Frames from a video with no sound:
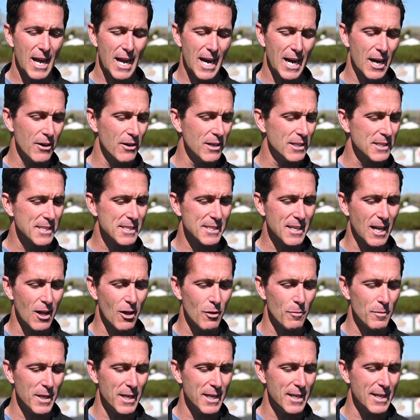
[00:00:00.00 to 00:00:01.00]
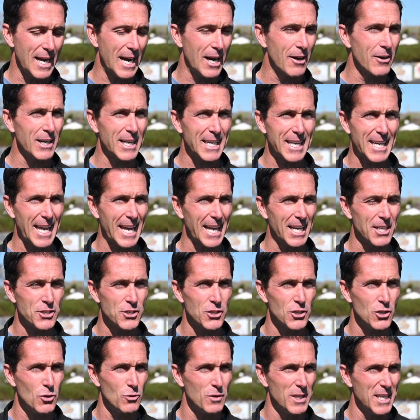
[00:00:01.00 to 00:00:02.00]
Aaron Solomon, Aaron
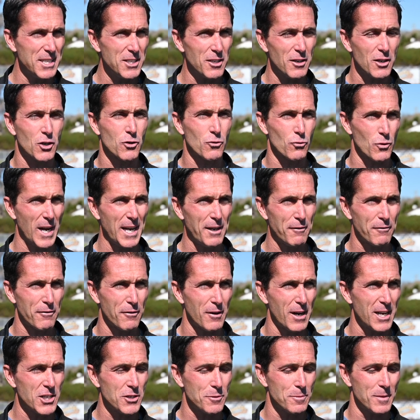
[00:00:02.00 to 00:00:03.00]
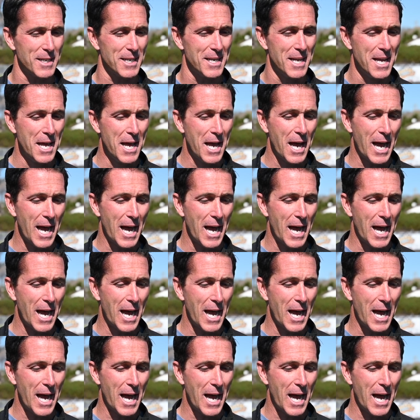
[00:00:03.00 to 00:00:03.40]
Cantu, these are great freshmen.